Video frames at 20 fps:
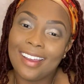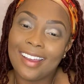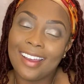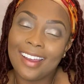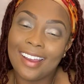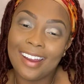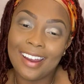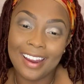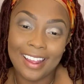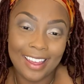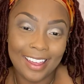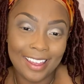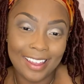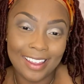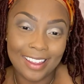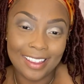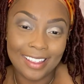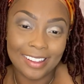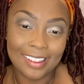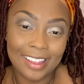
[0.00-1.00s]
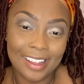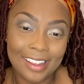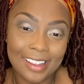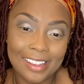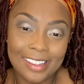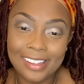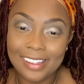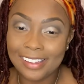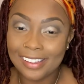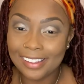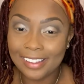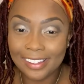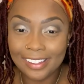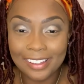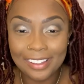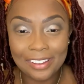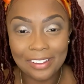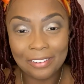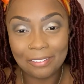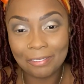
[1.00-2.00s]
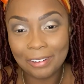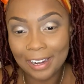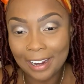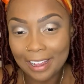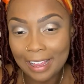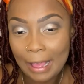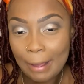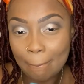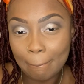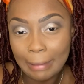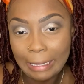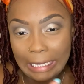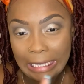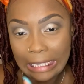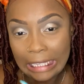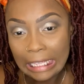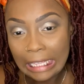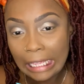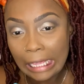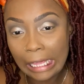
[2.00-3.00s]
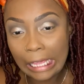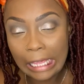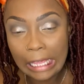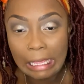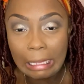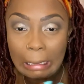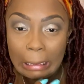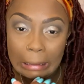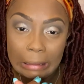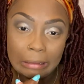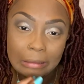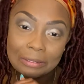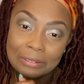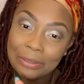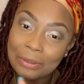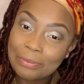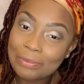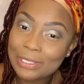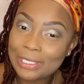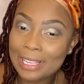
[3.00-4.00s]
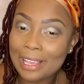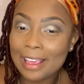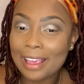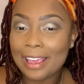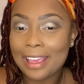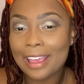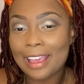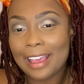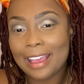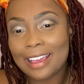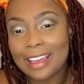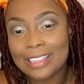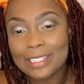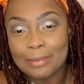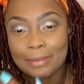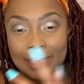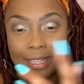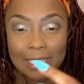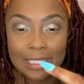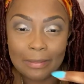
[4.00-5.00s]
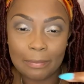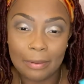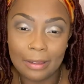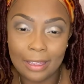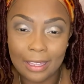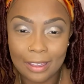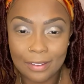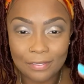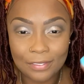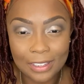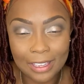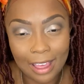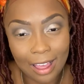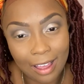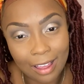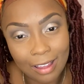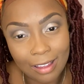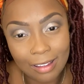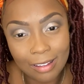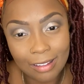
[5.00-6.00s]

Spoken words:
ahead, like what I got planned. You know what I'm saying? Got some things planned for y'all.